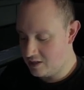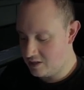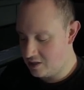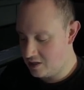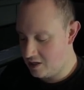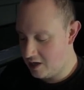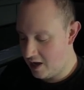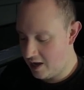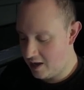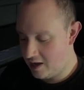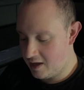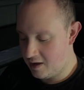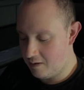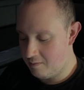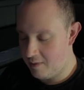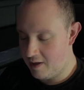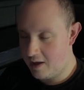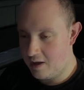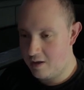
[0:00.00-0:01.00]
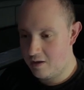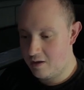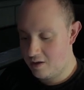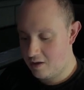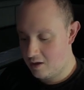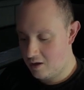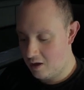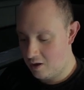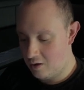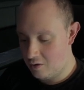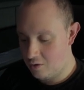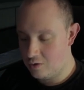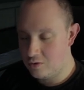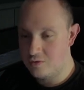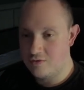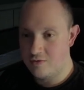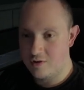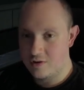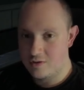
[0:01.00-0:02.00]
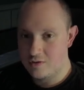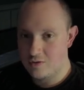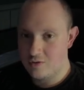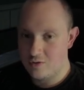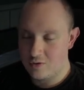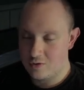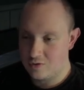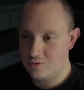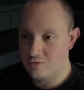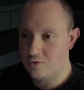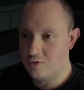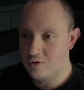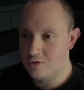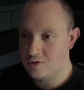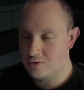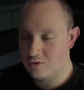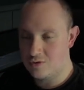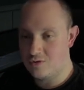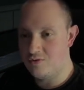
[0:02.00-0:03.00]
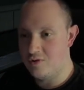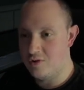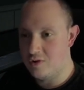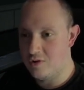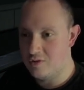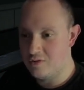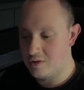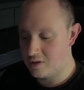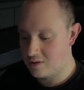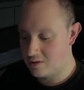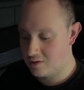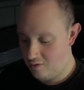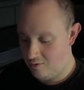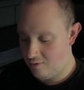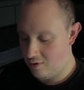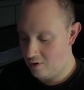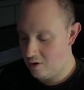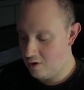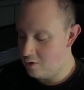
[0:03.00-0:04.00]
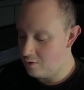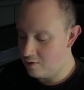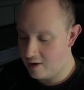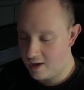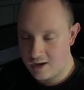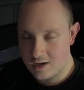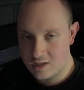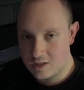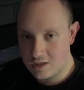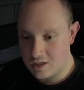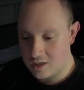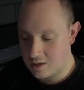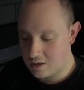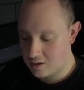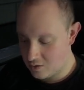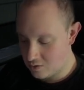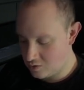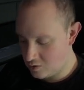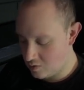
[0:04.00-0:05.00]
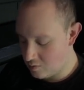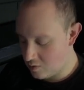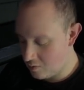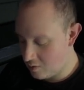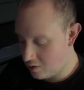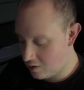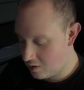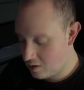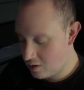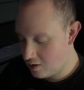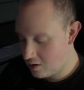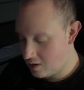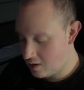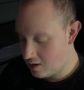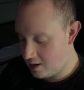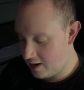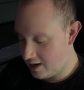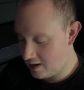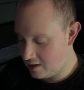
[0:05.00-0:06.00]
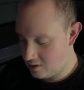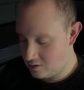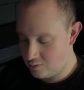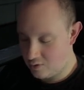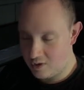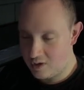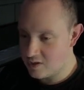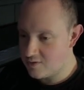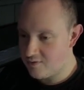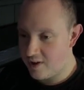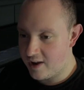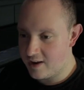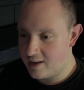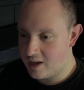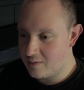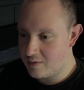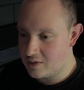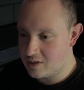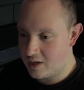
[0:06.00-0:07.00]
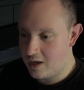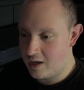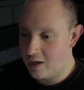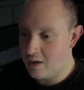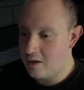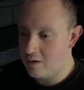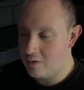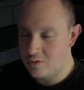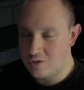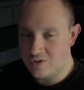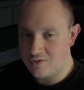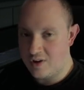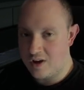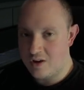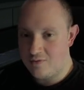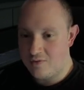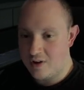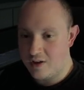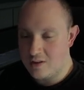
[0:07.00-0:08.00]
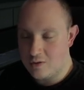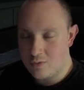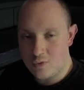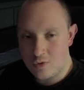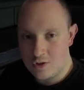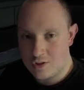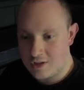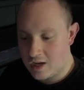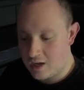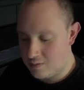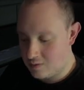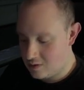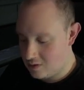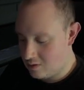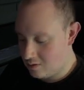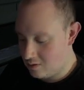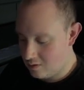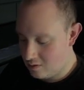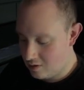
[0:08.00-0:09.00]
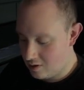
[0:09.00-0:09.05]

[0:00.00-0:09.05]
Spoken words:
see I can make 100 or 200 or 300 of a low rarity consumable. Like this one gives fire damage, I use Firefly the whole time, so